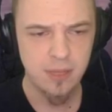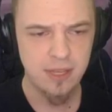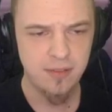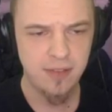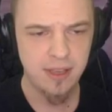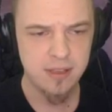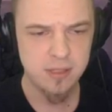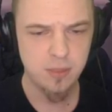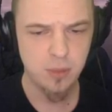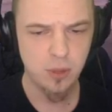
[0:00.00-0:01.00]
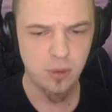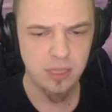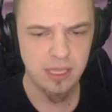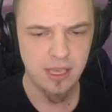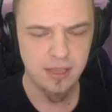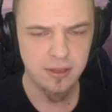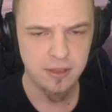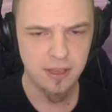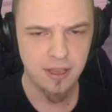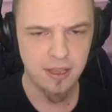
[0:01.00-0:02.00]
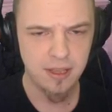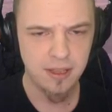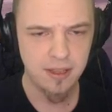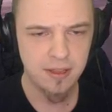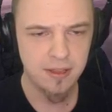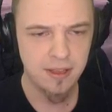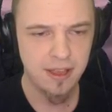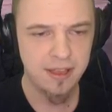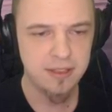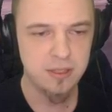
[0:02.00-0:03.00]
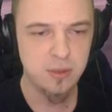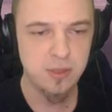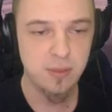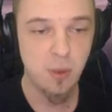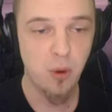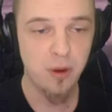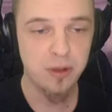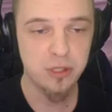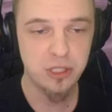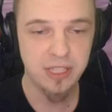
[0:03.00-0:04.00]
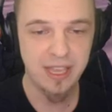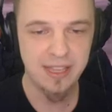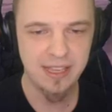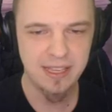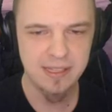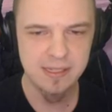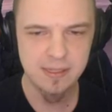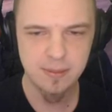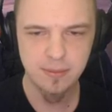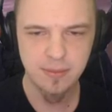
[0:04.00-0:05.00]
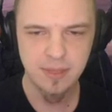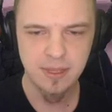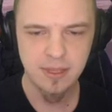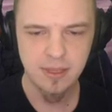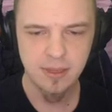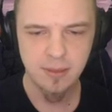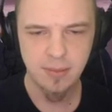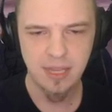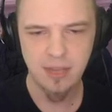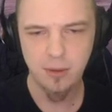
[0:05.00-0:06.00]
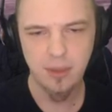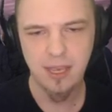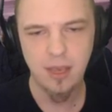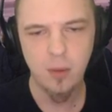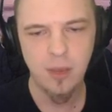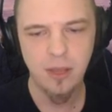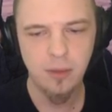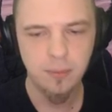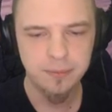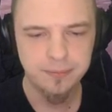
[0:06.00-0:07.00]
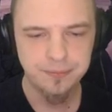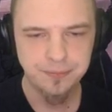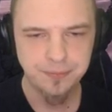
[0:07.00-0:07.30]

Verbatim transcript: And really, if I got super greedy, I could, uh, I could do some more shenanigans. But I don't think I will.